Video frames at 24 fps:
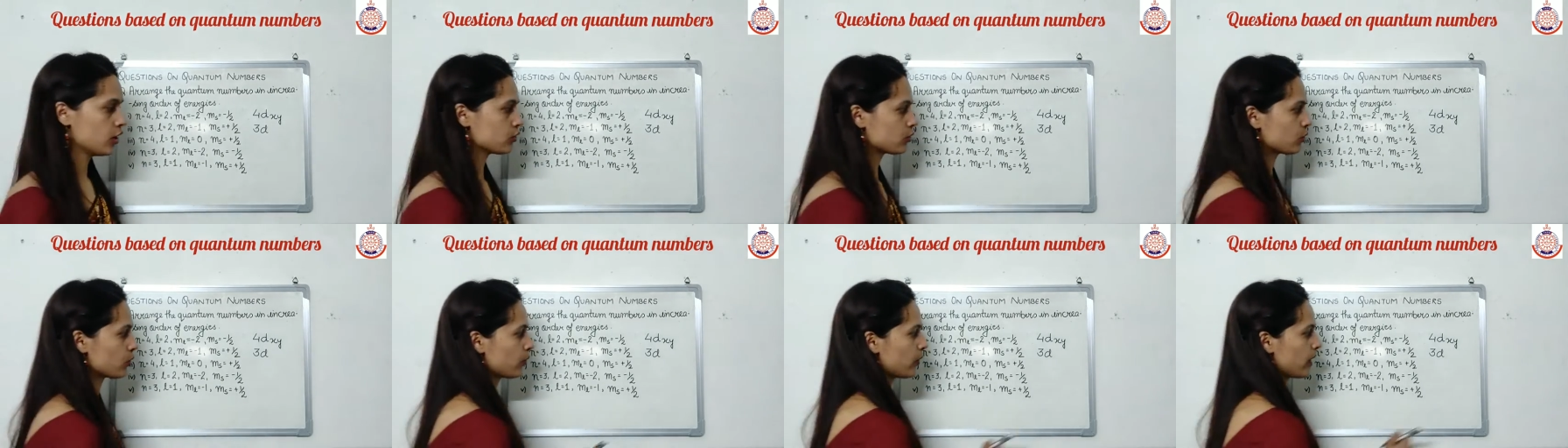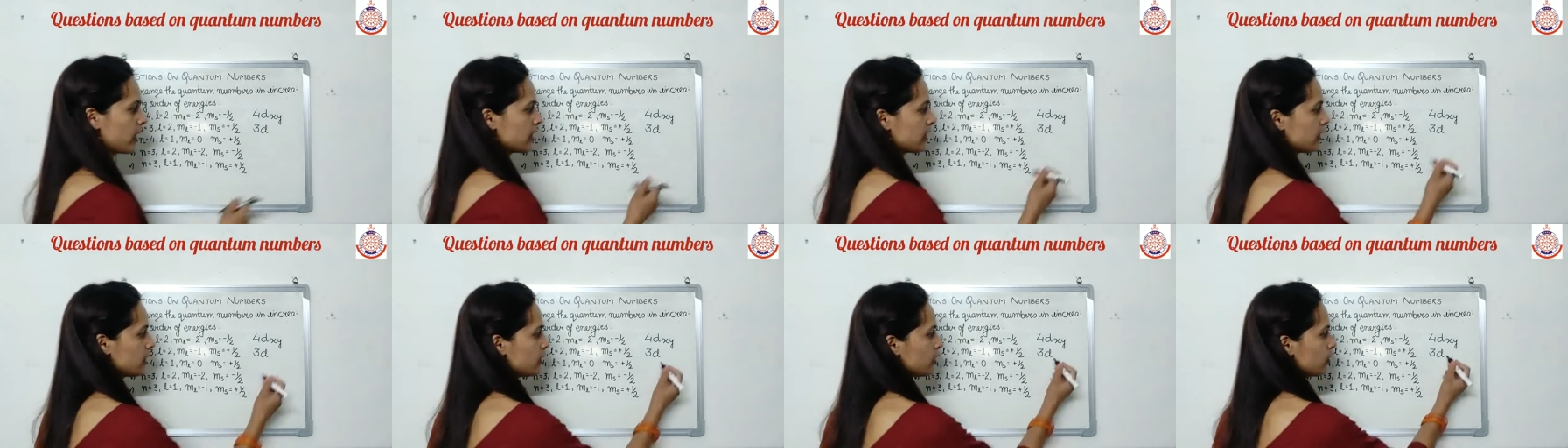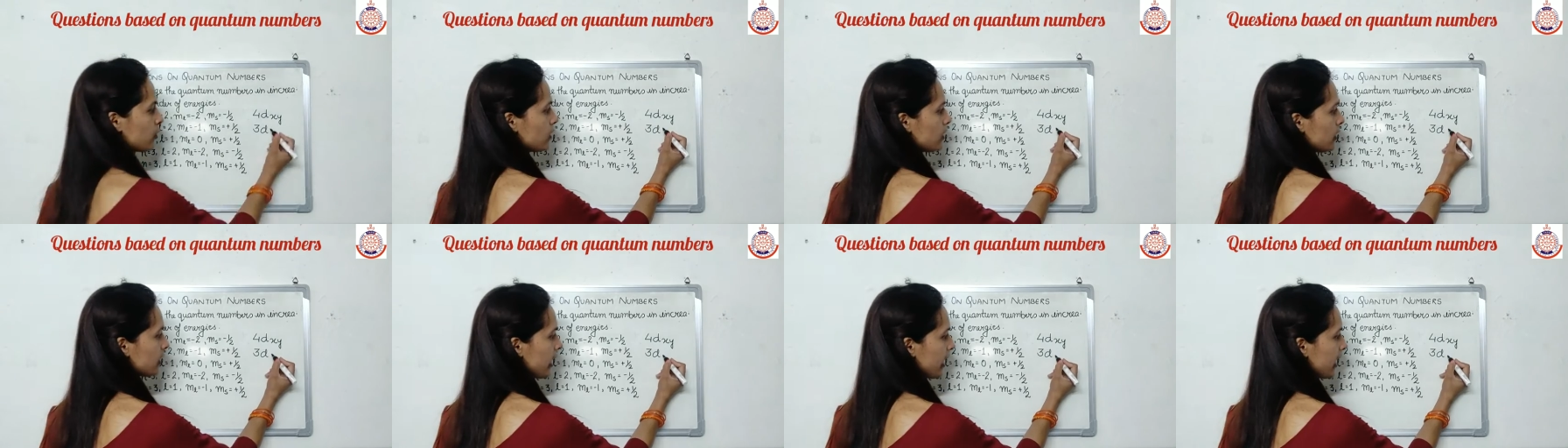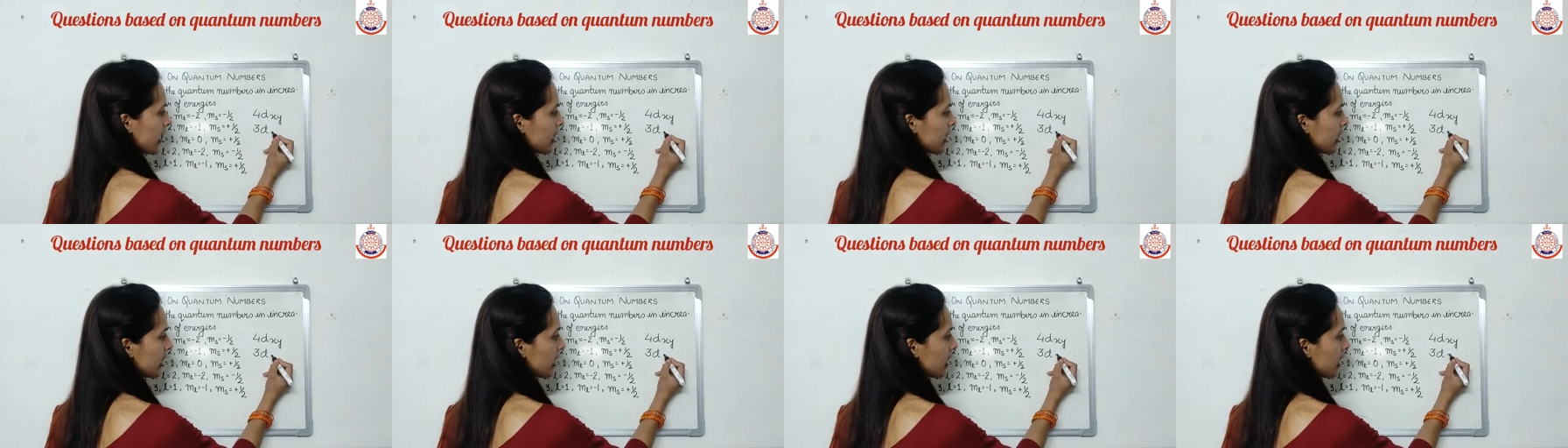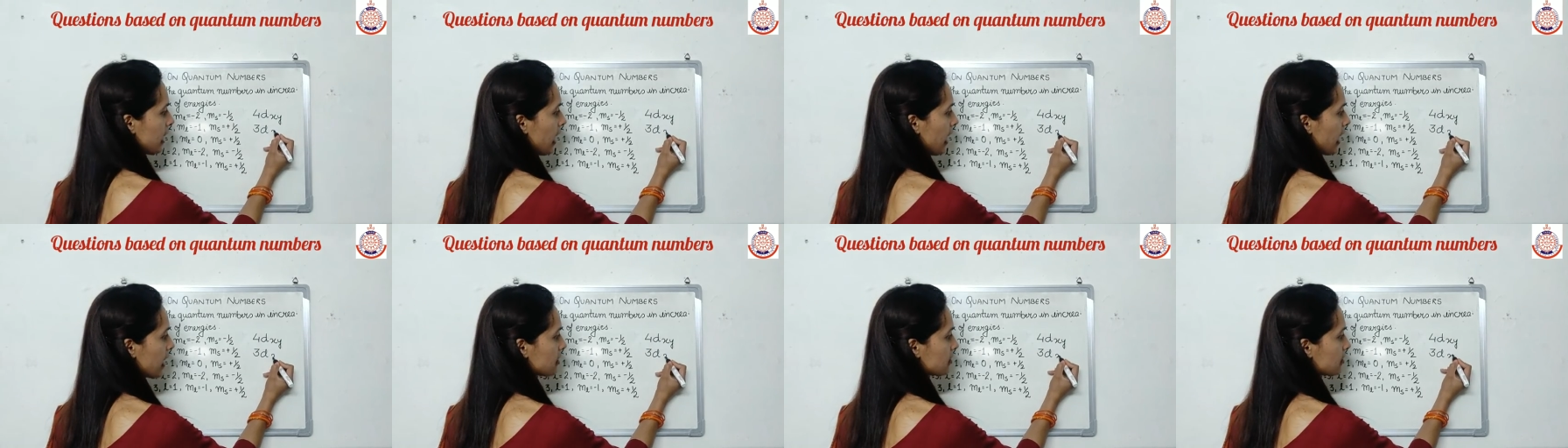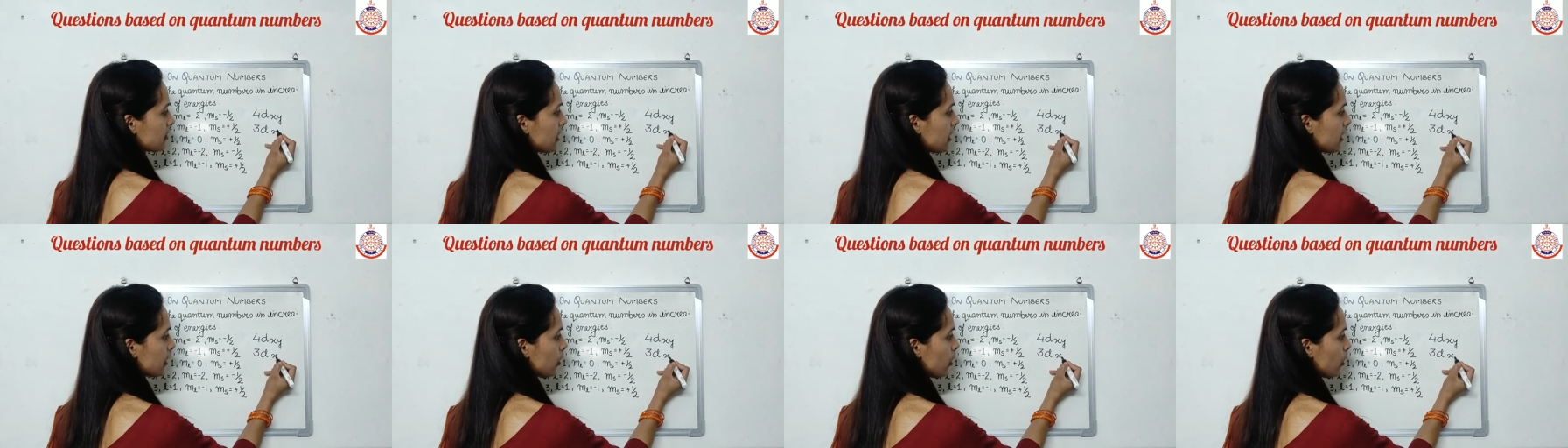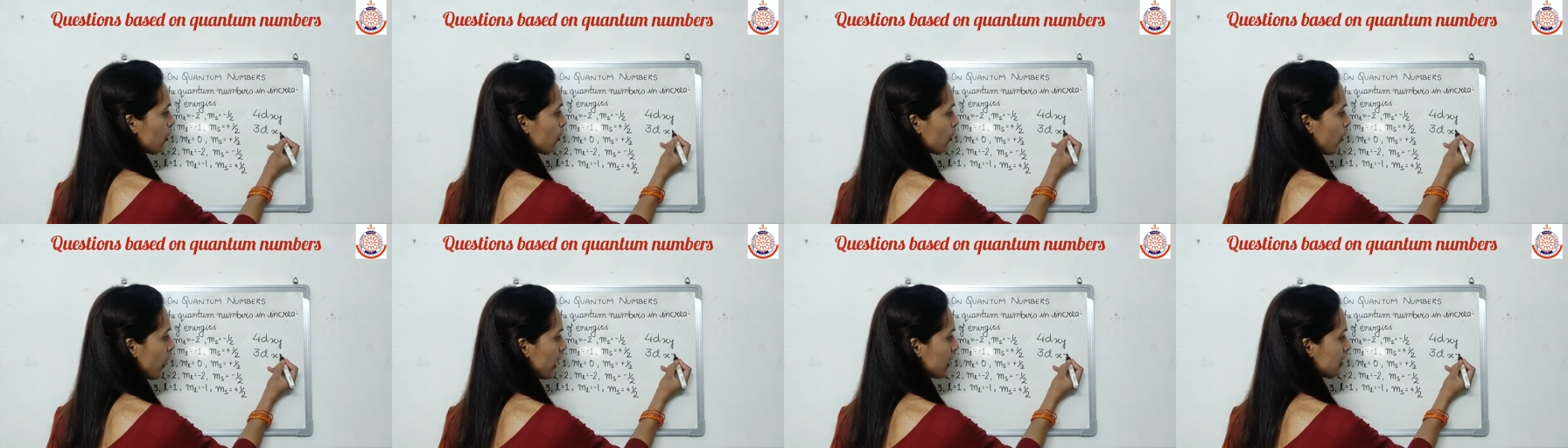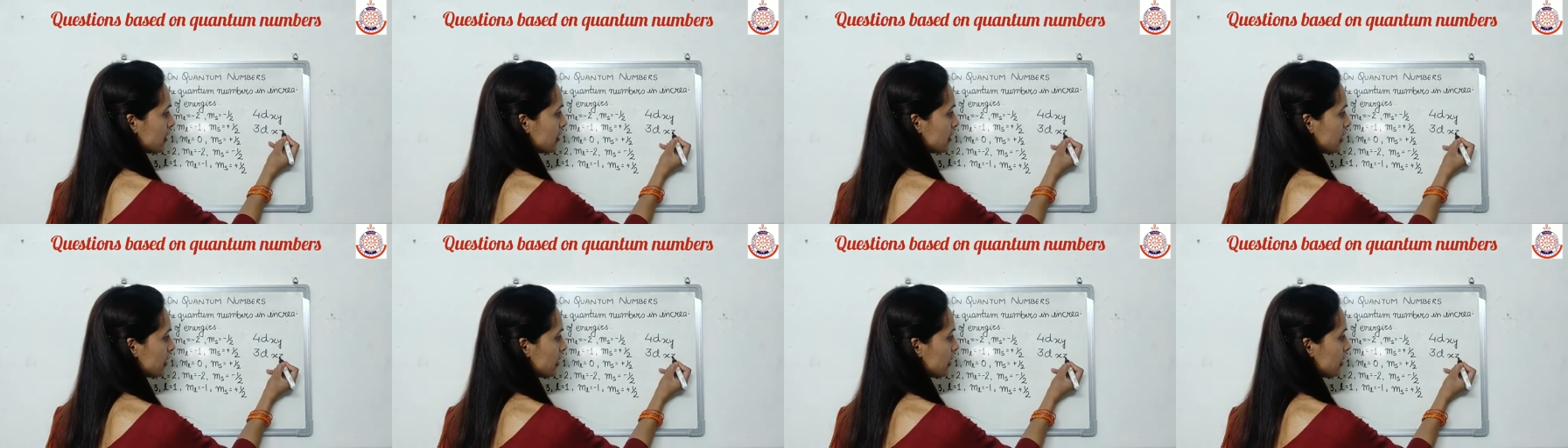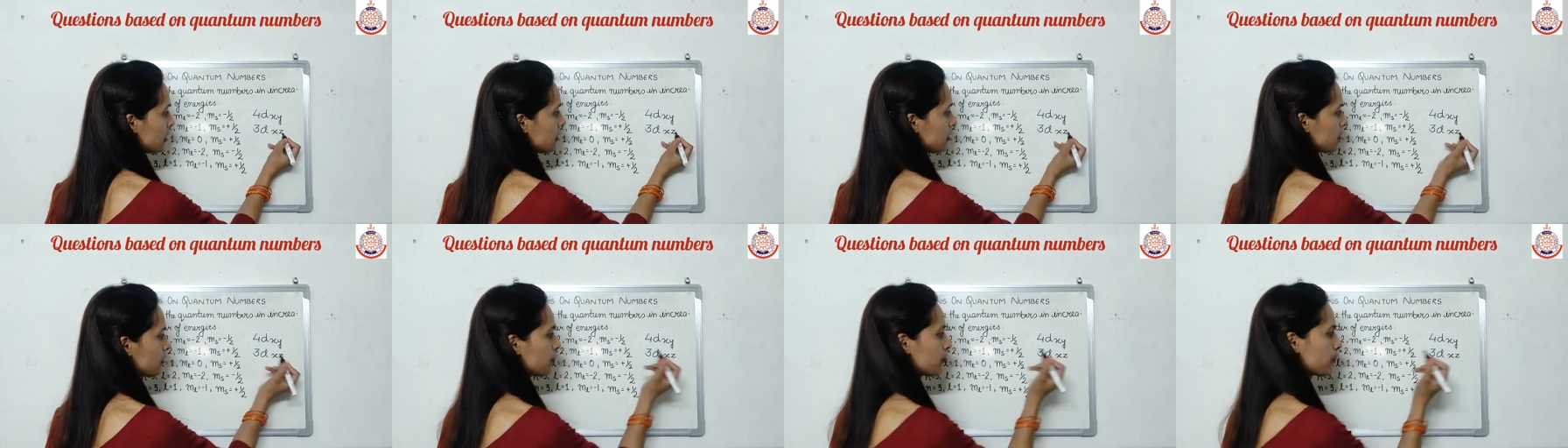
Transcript: So whether you will write here xz or yz,